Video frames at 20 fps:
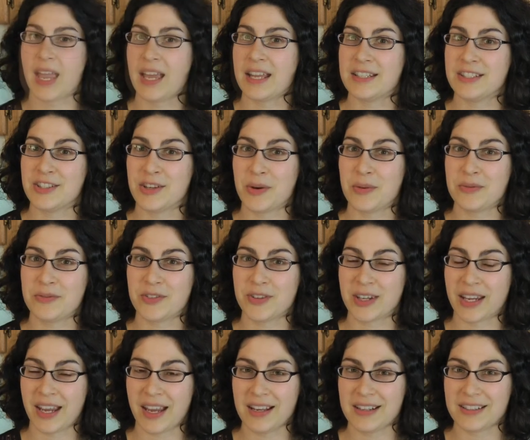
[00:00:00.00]
And don't
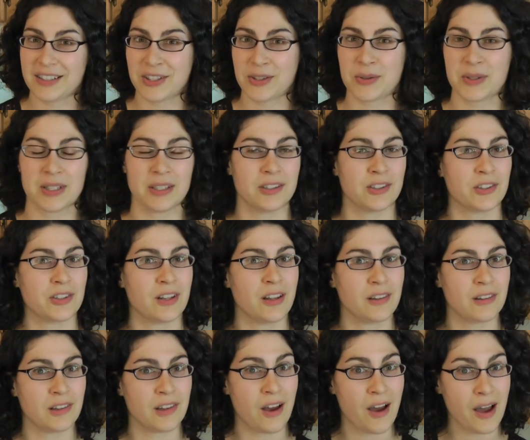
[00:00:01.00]
forget, you can learn a
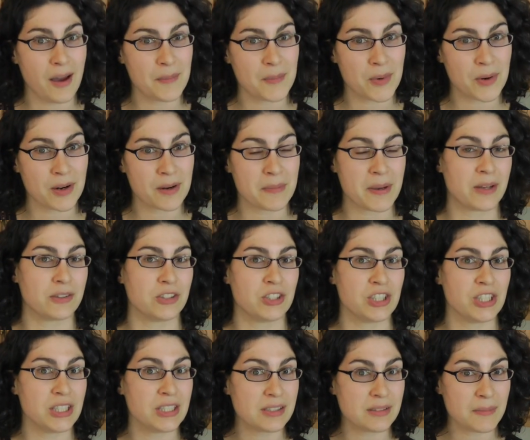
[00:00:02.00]
lot more about
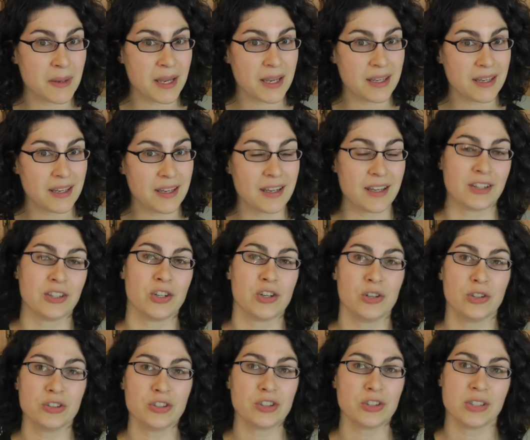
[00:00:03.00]
cheese making and
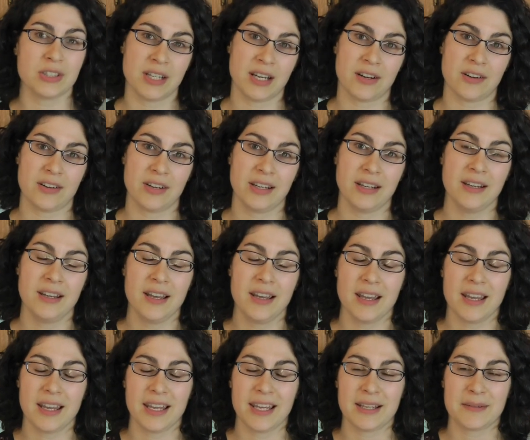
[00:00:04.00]
cultured dairy
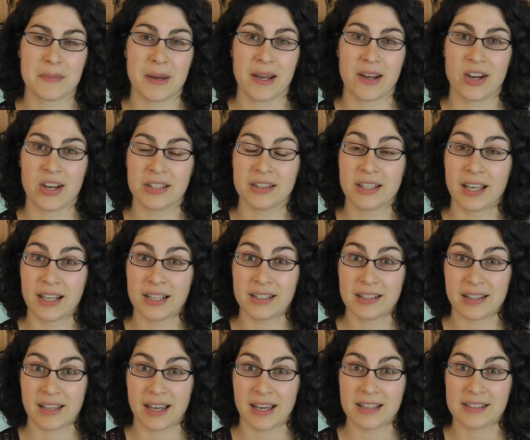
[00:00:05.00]
in my online
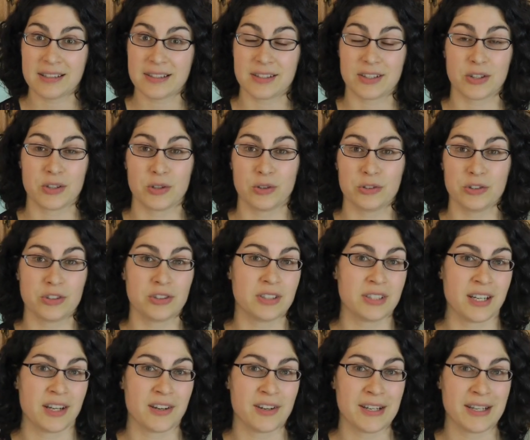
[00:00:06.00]
class, the Cultured
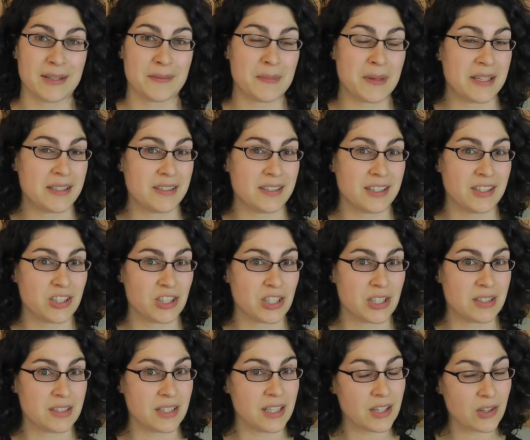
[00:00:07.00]
Dairy and Basic
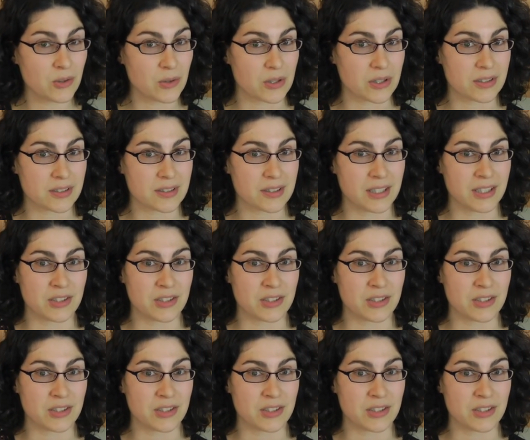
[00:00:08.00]
Cheese e-course.